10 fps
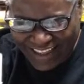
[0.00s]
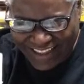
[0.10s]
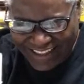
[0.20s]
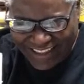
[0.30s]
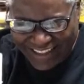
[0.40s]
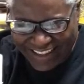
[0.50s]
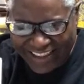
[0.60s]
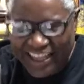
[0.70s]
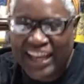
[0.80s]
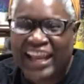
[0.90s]

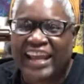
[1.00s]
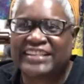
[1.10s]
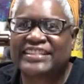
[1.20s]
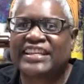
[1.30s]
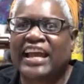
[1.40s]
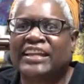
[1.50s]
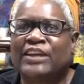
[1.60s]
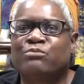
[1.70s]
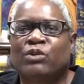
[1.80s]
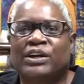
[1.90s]
and see, I
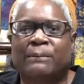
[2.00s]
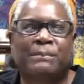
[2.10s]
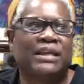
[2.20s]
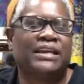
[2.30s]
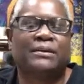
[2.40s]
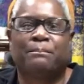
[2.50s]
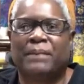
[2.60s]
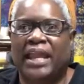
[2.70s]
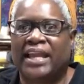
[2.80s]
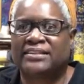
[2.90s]
didn't want to be in the
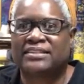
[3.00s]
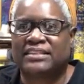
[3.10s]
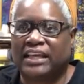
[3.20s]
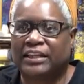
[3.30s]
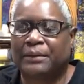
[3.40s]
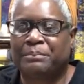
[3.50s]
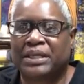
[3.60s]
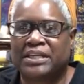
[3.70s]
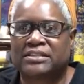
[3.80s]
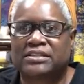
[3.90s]
mass selling
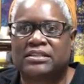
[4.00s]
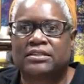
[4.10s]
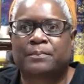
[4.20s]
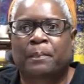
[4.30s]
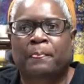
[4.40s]
business.